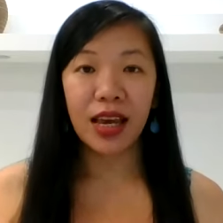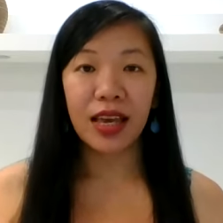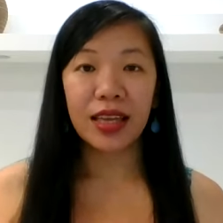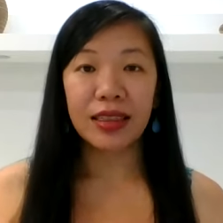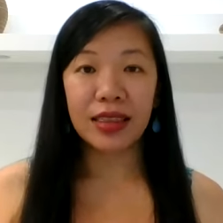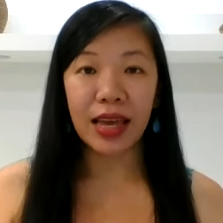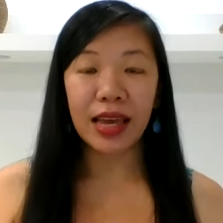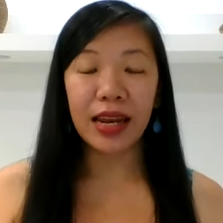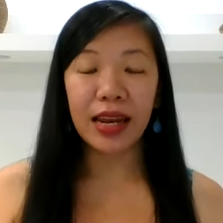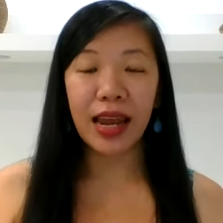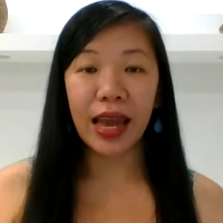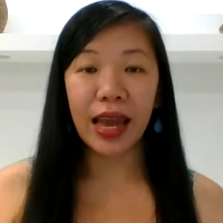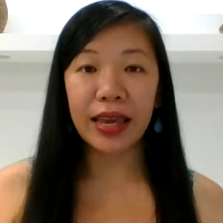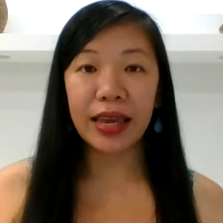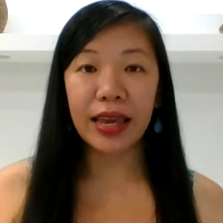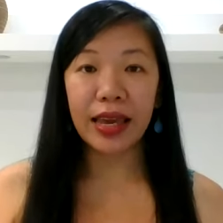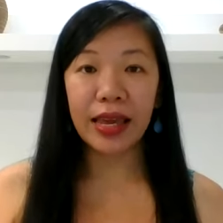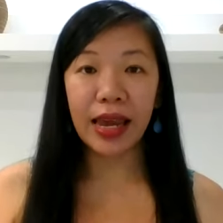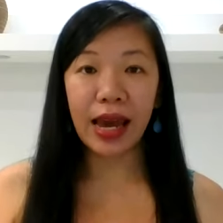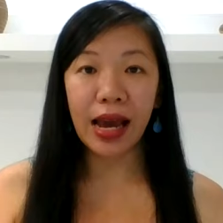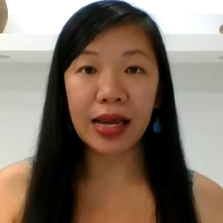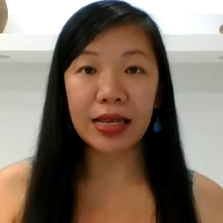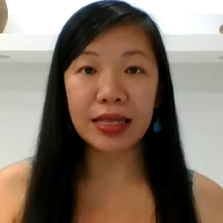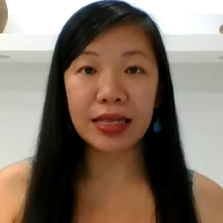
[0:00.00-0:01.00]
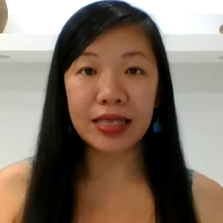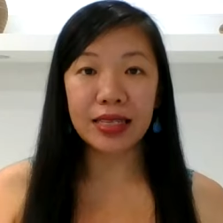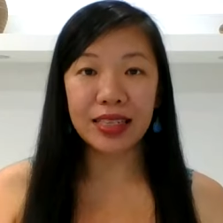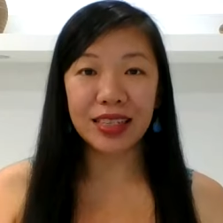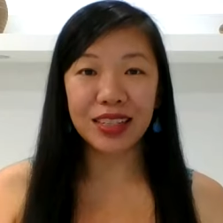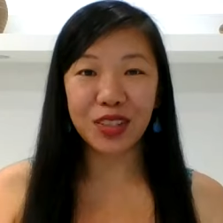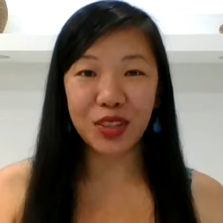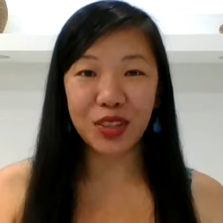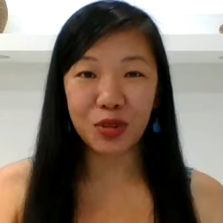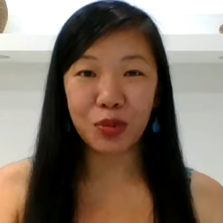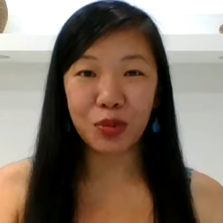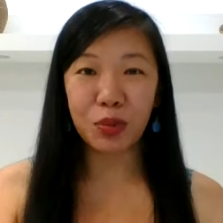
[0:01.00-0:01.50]
then I can answer
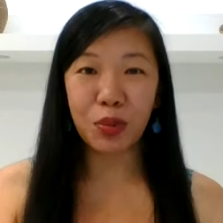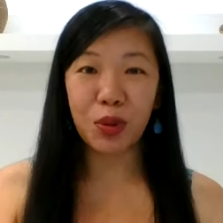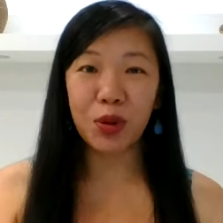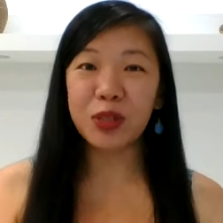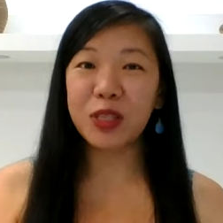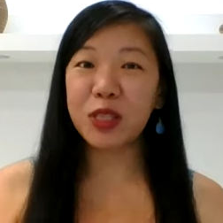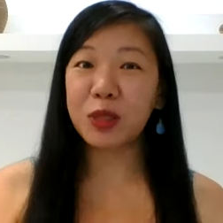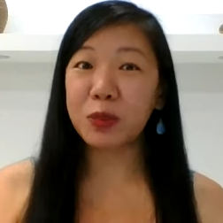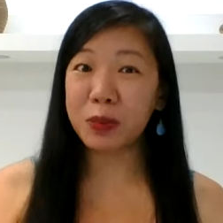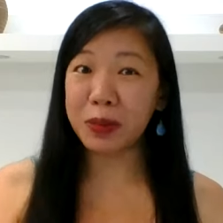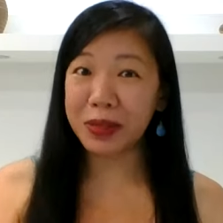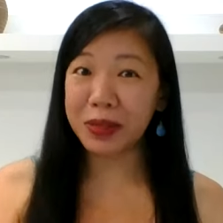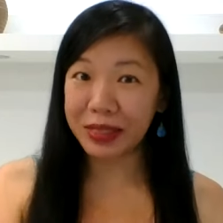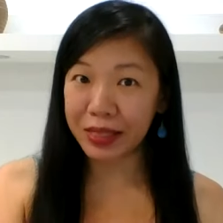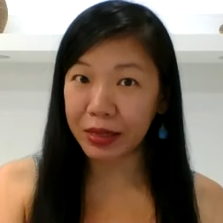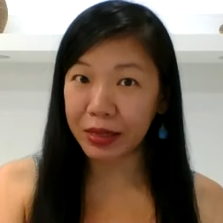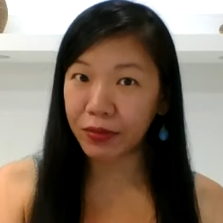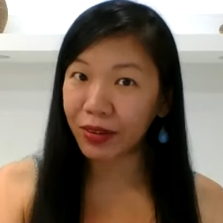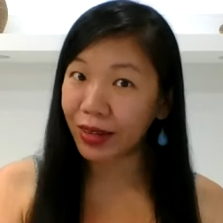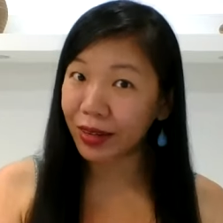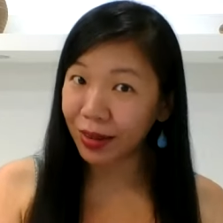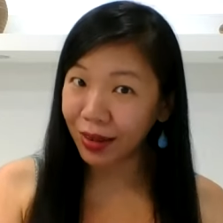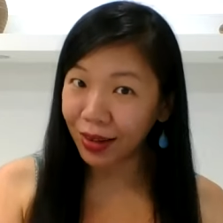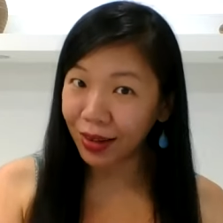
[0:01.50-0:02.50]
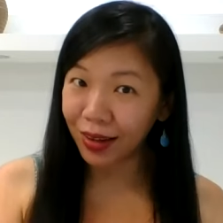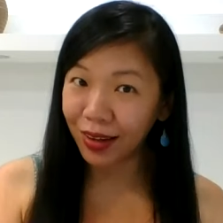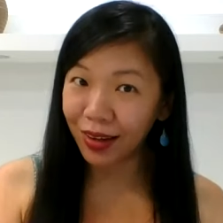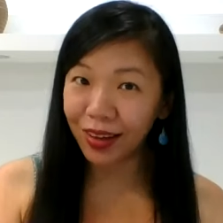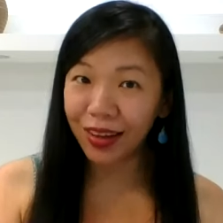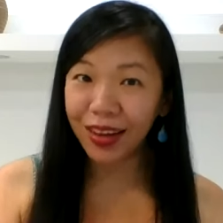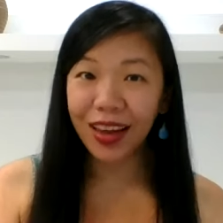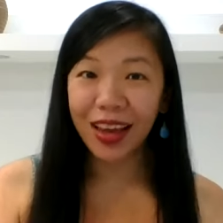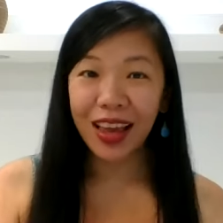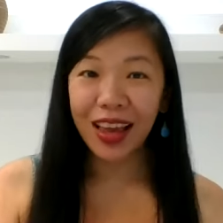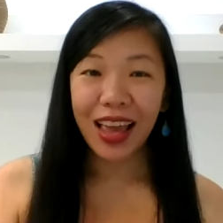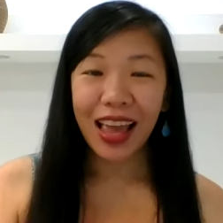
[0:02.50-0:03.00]
you more specifically.
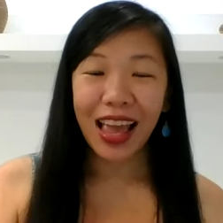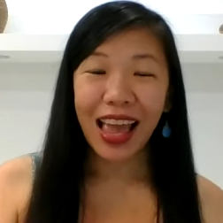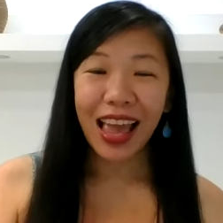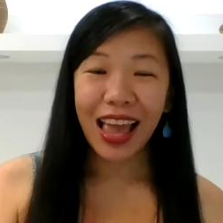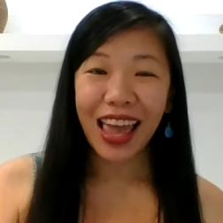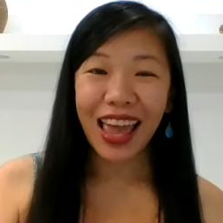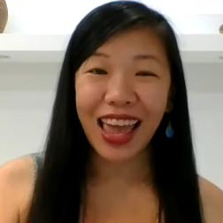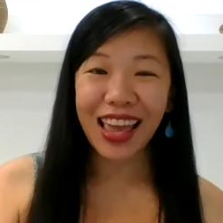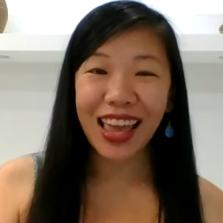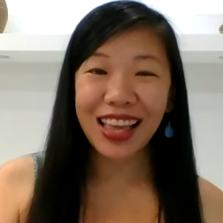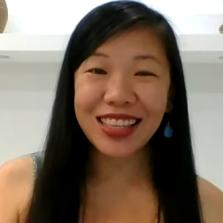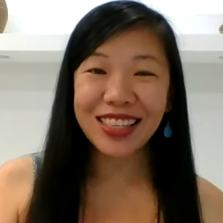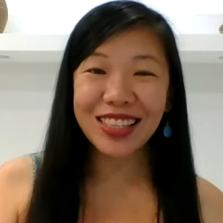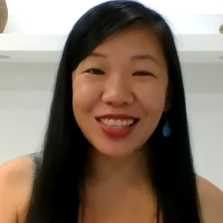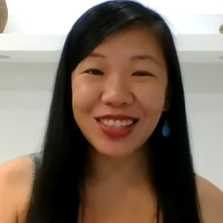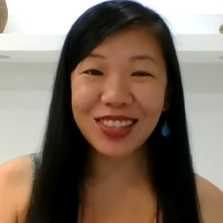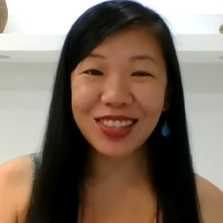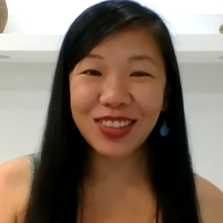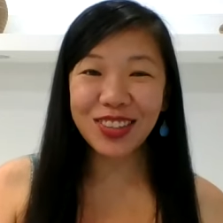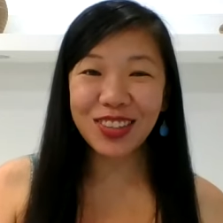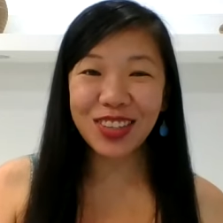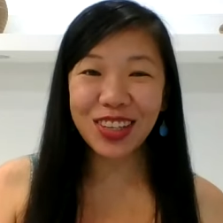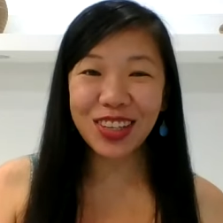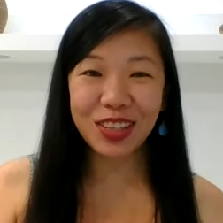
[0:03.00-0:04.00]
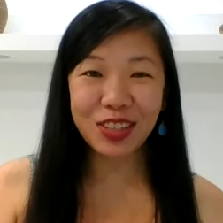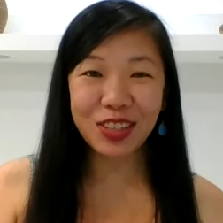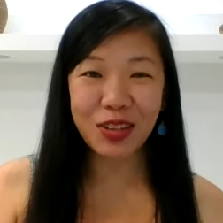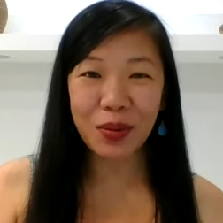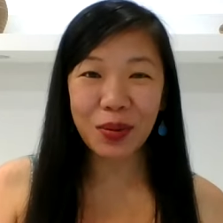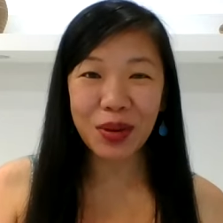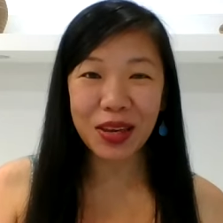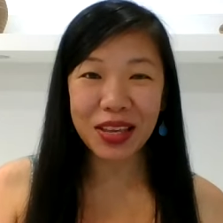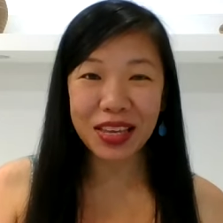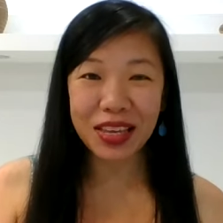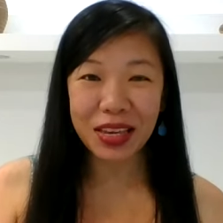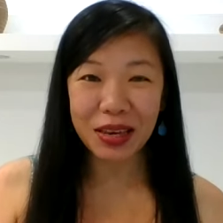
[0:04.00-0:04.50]
And so you can drop
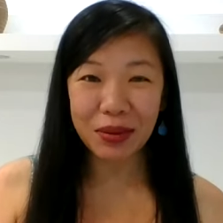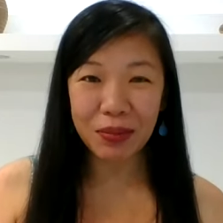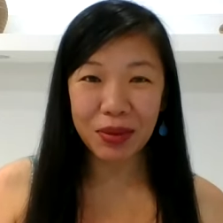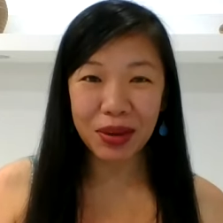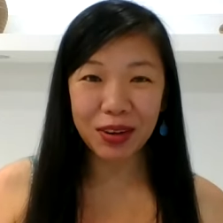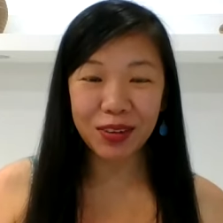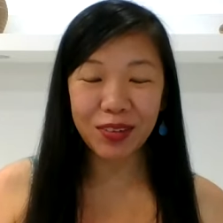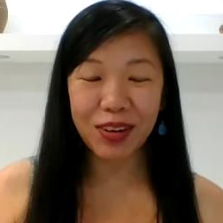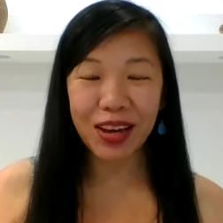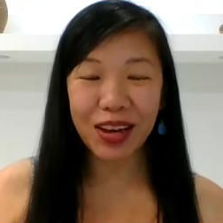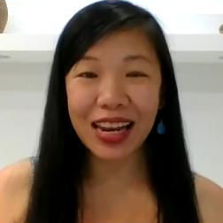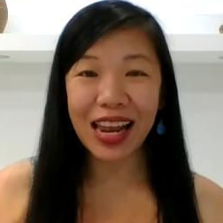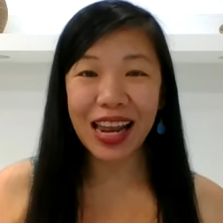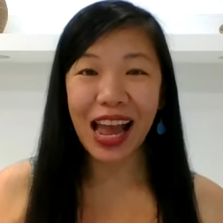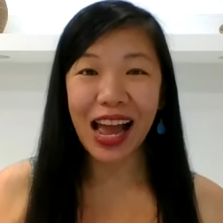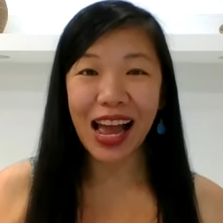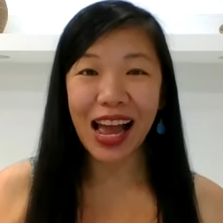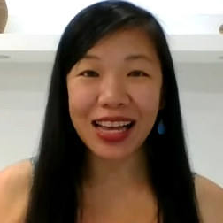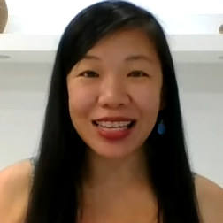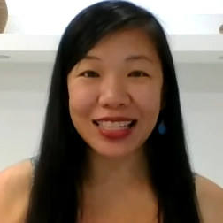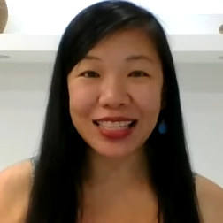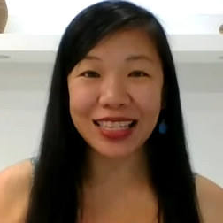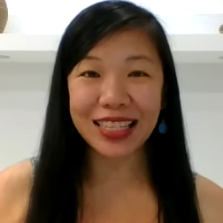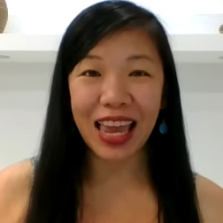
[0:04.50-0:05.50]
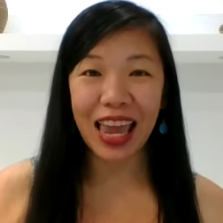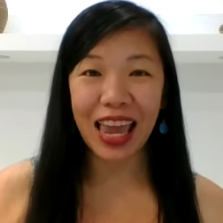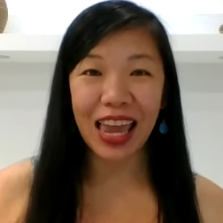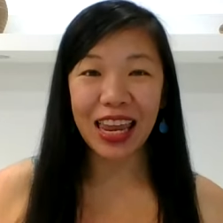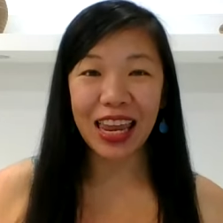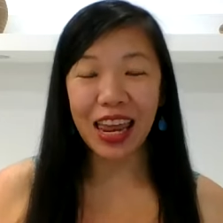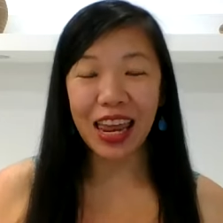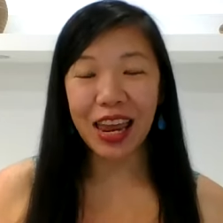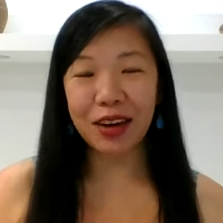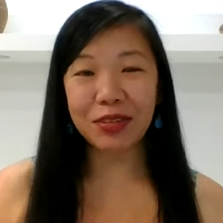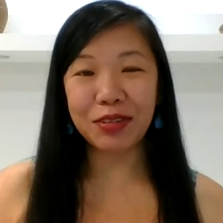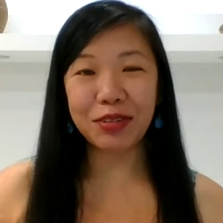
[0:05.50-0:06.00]
me an email at
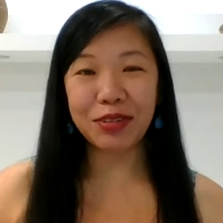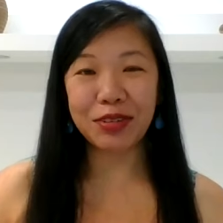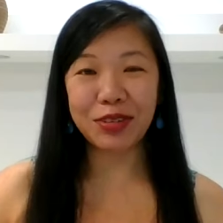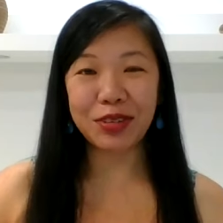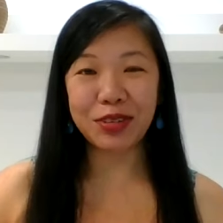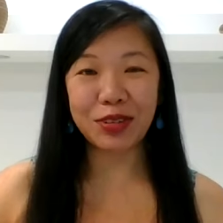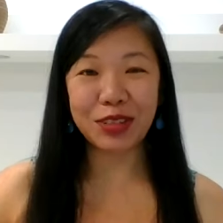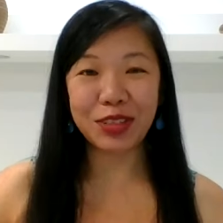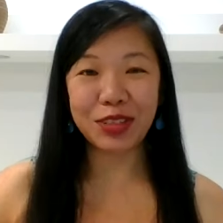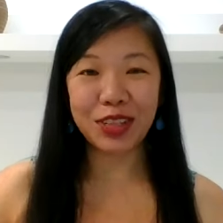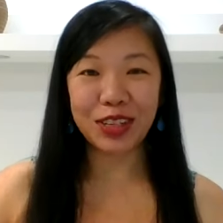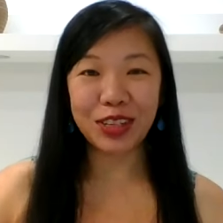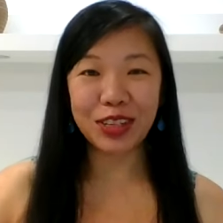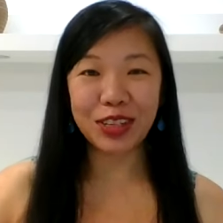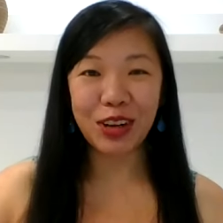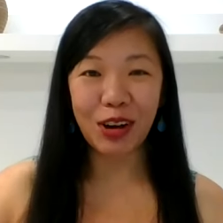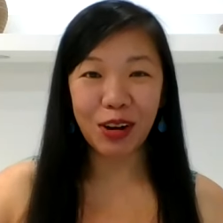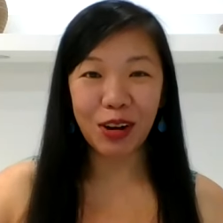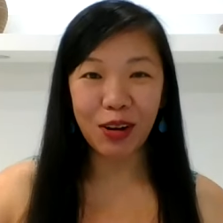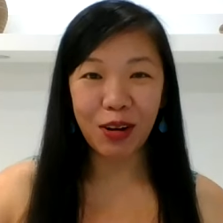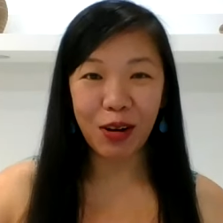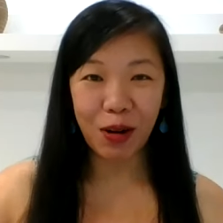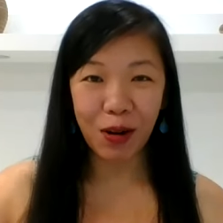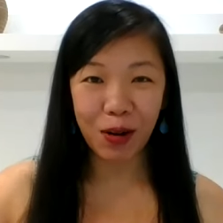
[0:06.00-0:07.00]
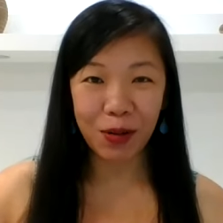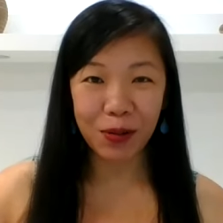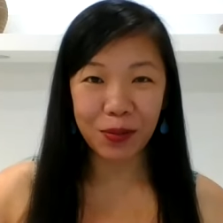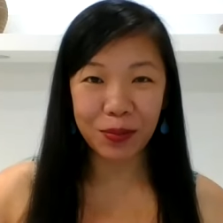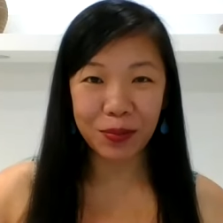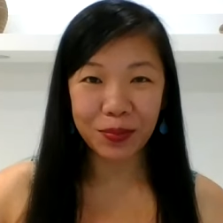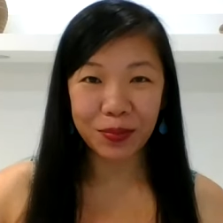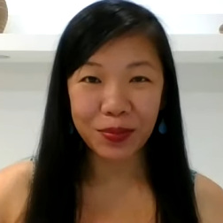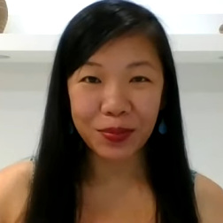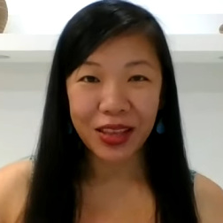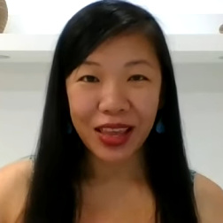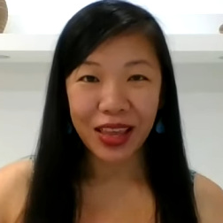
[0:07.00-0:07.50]

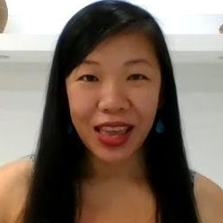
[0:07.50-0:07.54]
ask@eroscoaching.com.